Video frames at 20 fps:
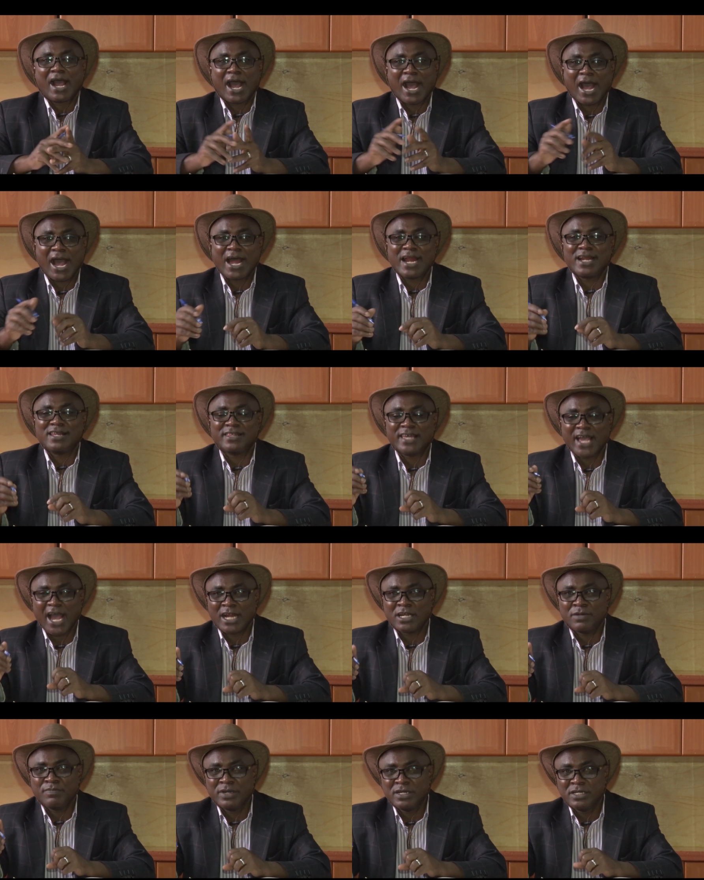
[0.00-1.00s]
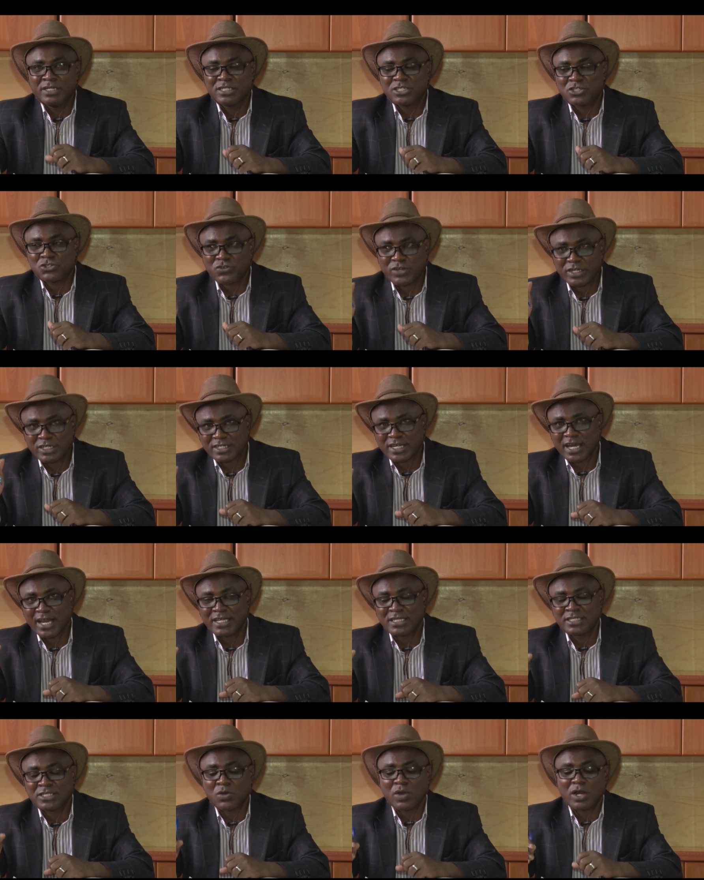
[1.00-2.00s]
And the administrator
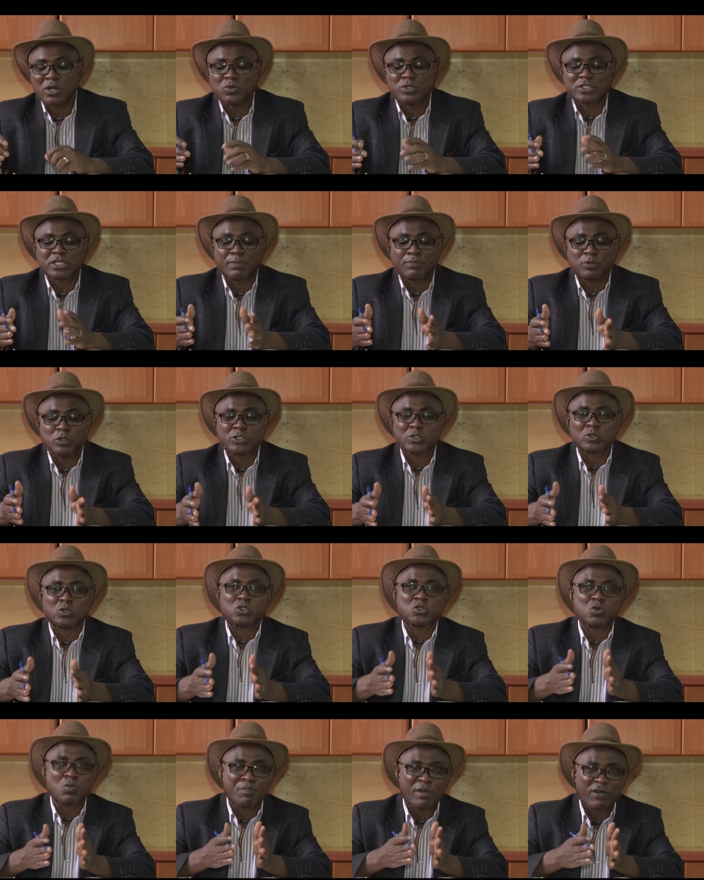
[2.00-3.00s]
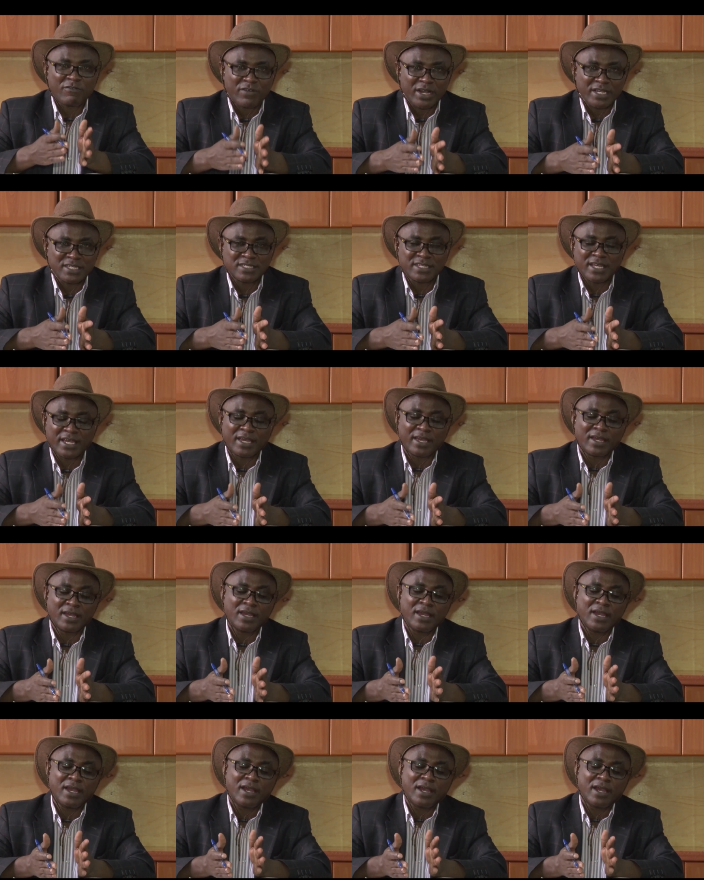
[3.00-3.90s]
is the one who's supposed to supervise the,